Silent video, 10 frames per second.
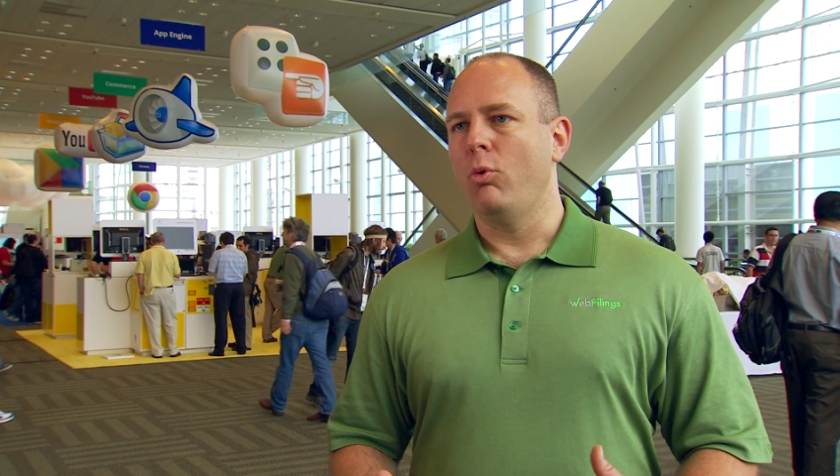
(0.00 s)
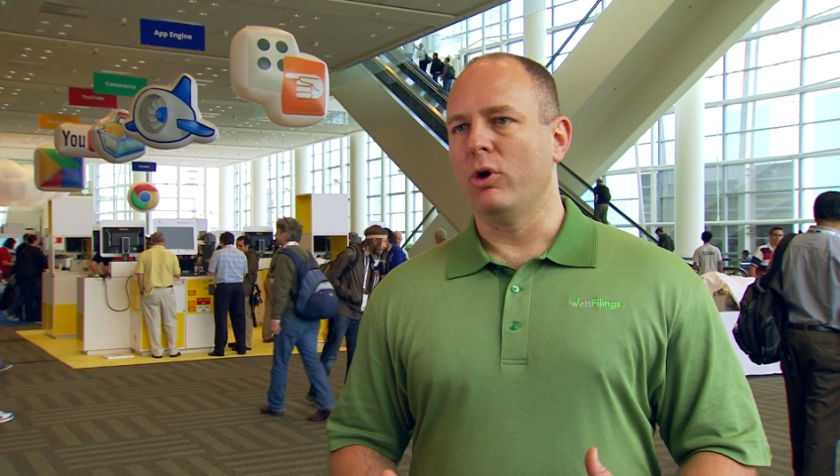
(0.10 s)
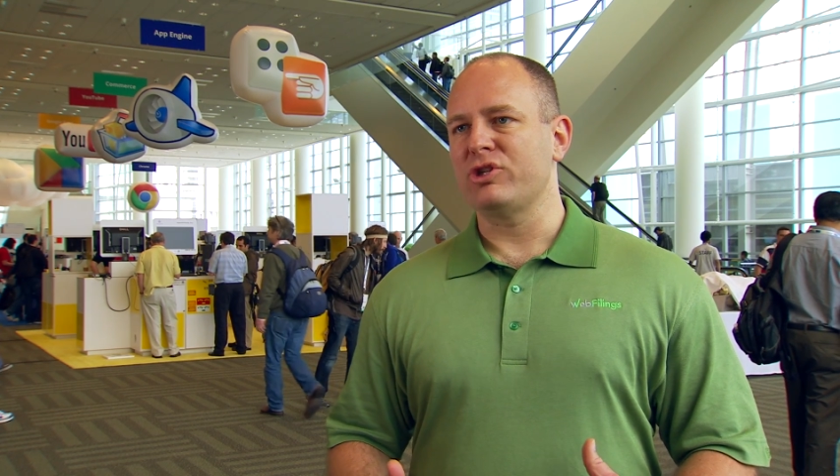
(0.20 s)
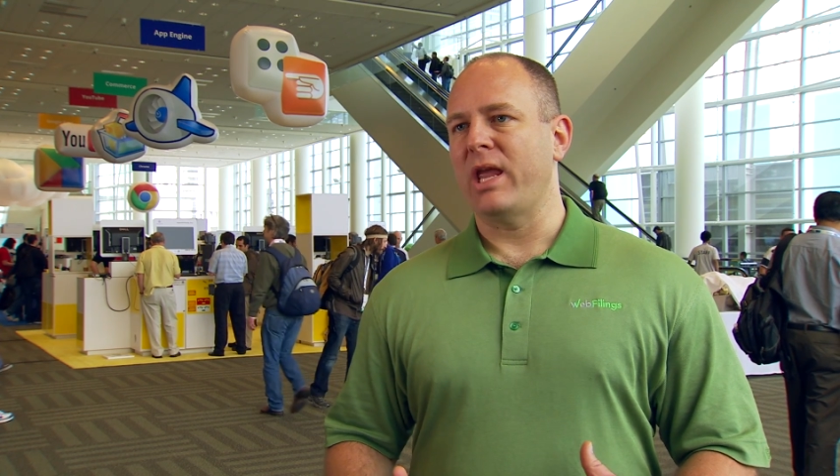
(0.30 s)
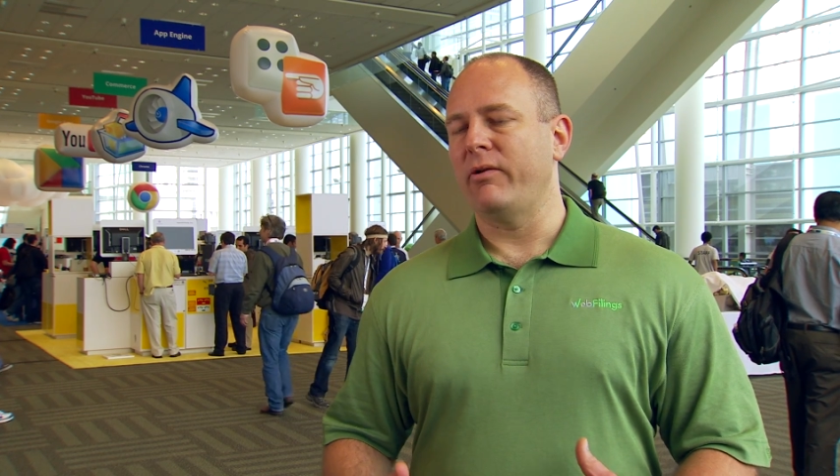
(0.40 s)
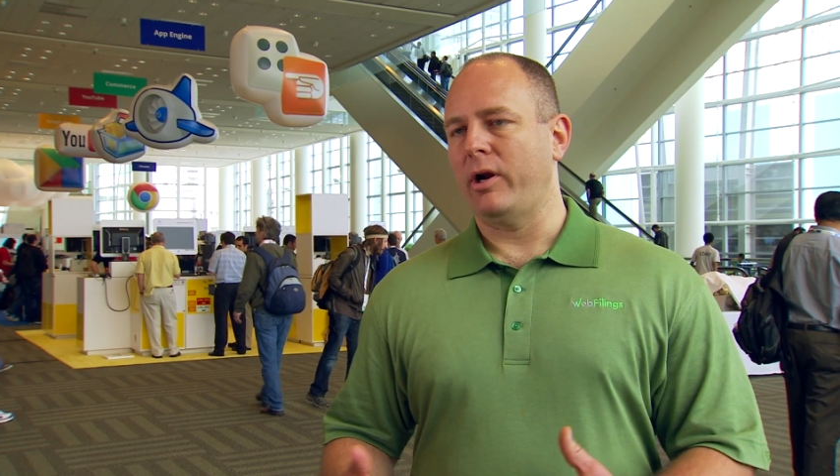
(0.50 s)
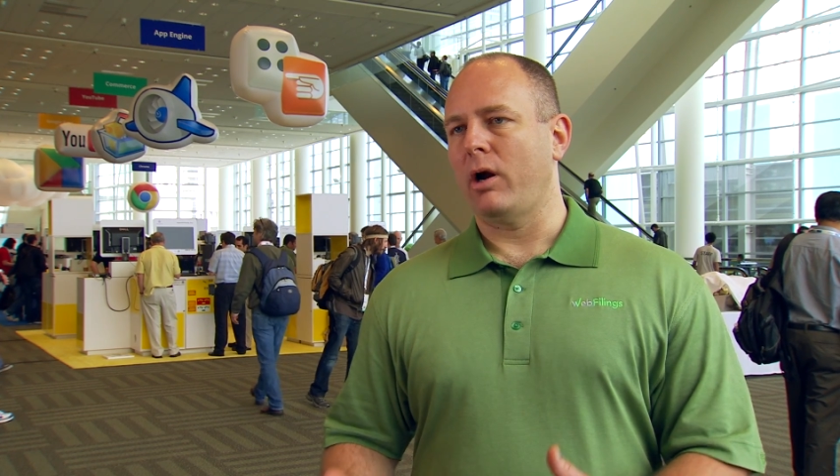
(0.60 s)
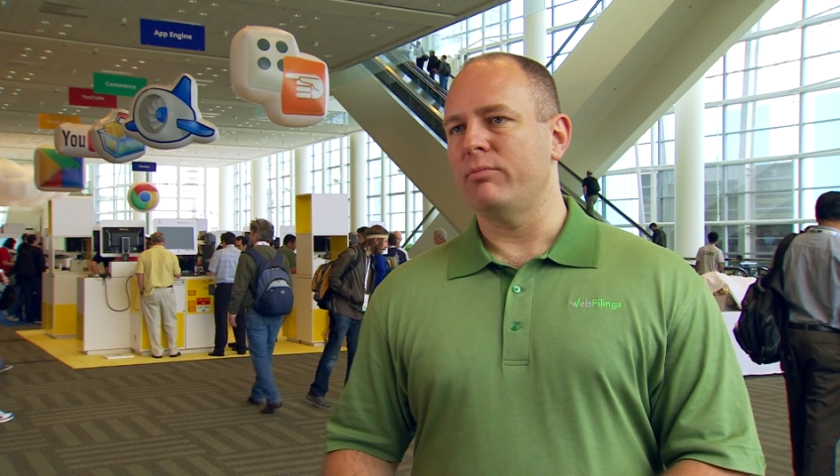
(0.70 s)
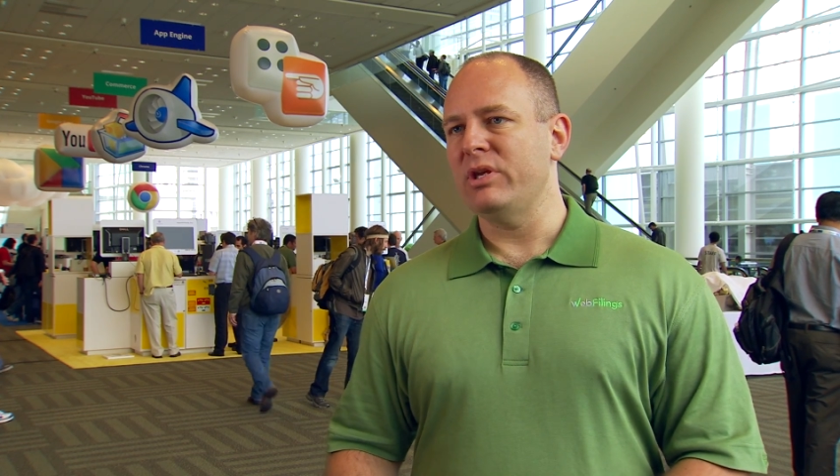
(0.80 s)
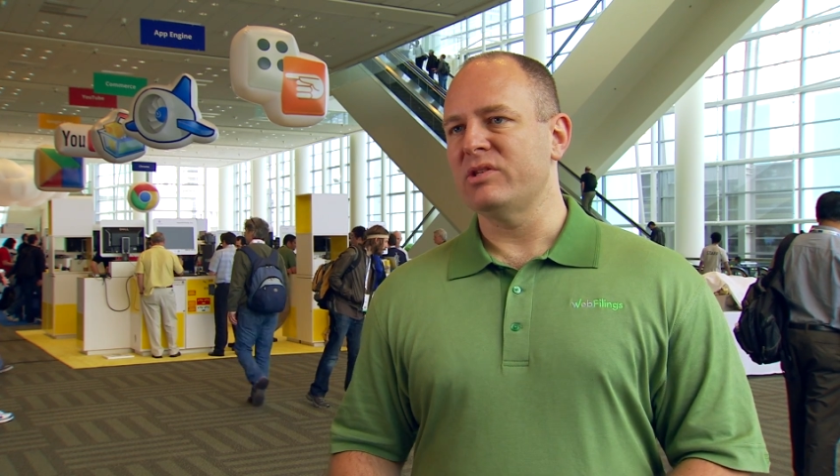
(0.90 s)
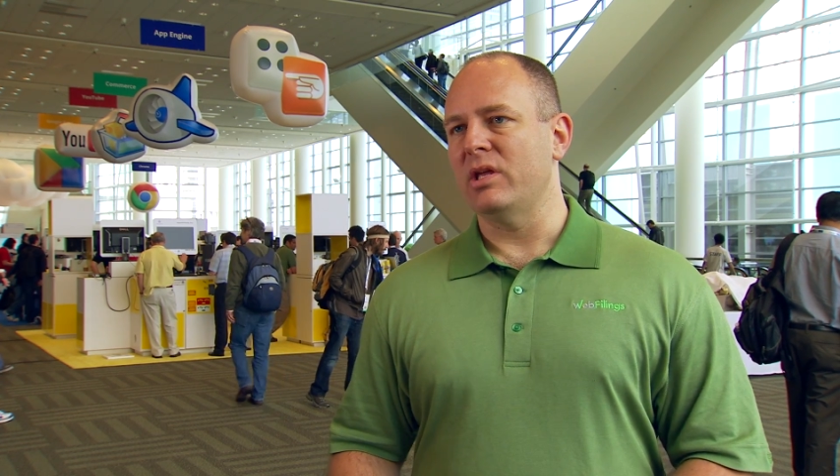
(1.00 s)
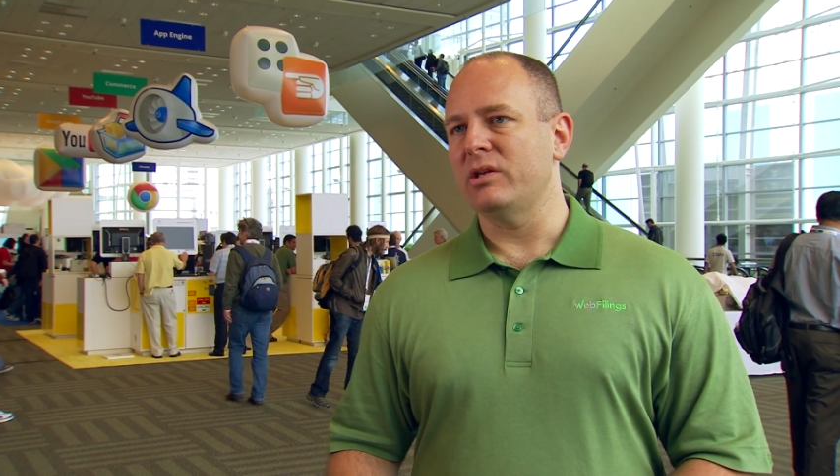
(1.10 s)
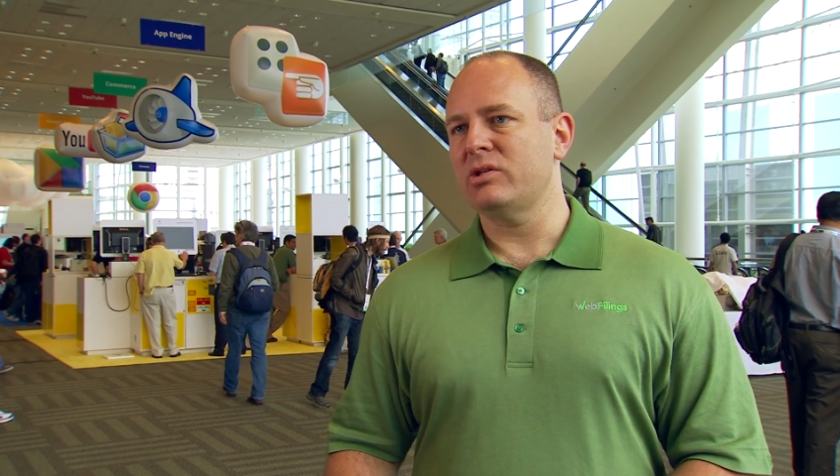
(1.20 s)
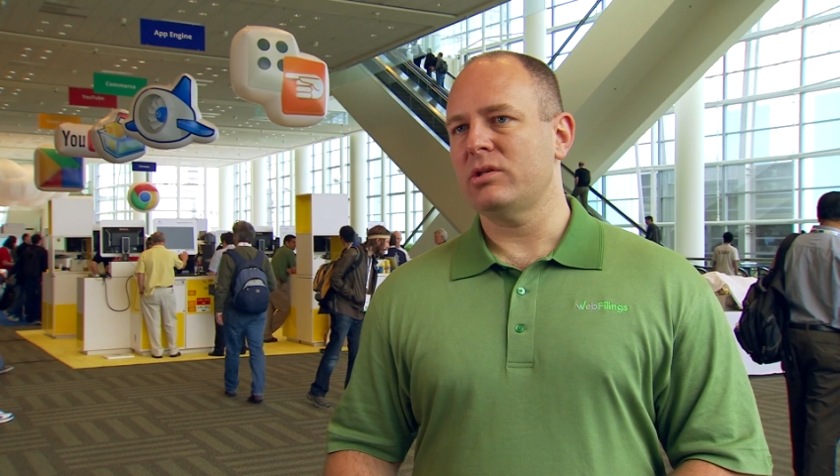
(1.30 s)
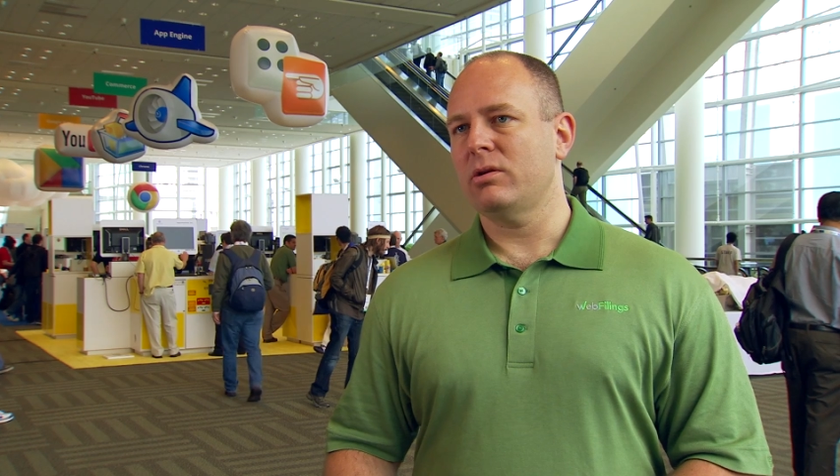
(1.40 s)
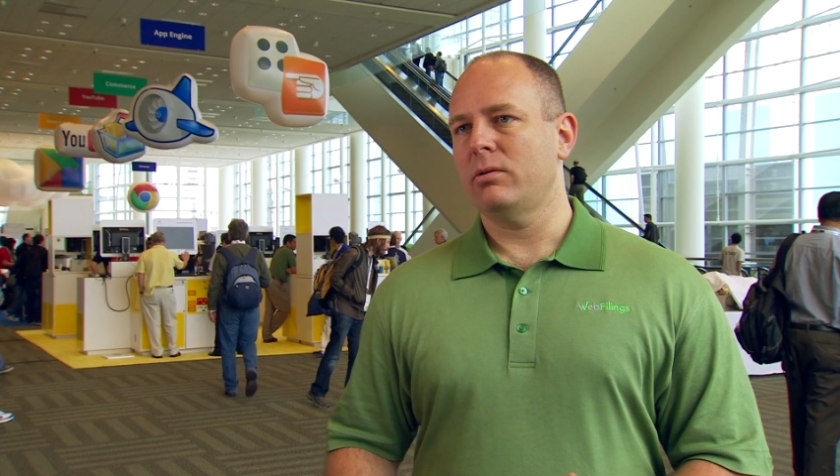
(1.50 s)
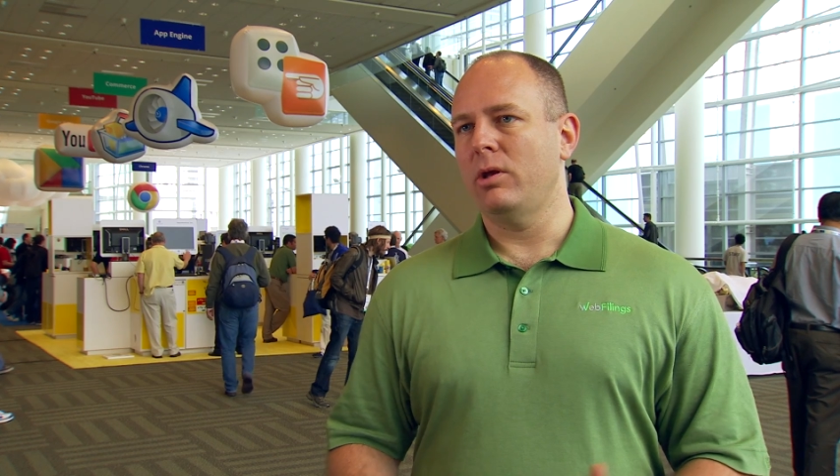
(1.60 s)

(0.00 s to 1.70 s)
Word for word: we're scaling our business.